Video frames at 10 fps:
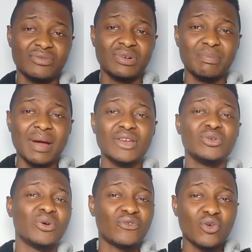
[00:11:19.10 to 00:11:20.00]
remind
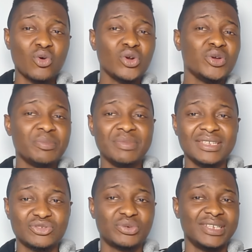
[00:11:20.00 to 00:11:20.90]
you of all your
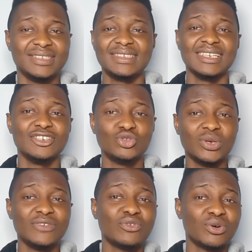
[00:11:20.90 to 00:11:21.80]
miseries in
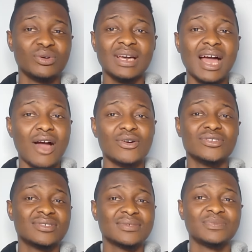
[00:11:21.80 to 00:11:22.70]
24
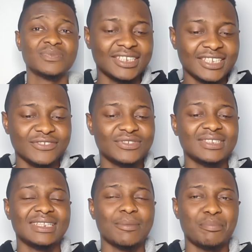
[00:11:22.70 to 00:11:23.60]
hours. She
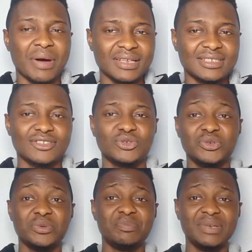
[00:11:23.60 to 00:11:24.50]
gives the banter to
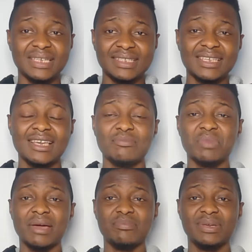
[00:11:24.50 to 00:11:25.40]
you bit
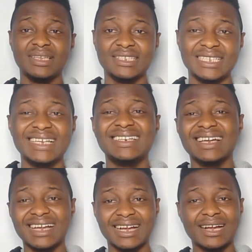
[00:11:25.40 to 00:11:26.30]
by bit in
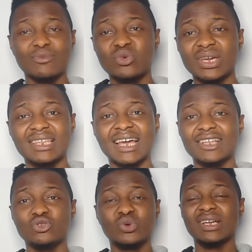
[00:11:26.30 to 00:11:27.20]
a calm way
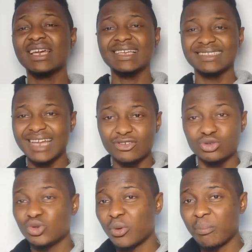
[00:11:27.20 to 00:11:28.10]
that will get down
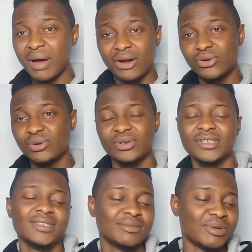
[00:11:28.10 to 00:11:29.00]
to your marrow.
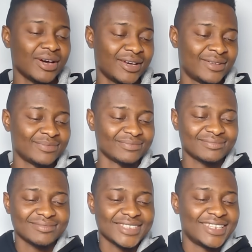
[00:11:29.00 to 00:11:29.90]
But
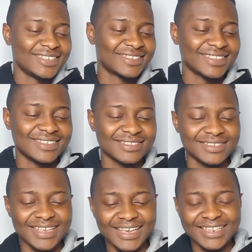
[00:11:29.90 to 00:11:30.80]

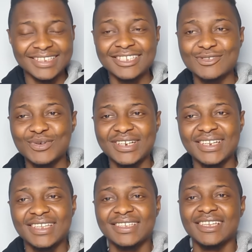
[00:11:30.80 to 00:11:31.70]
this is what
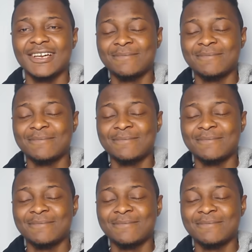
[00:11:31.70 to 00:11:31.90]
it is.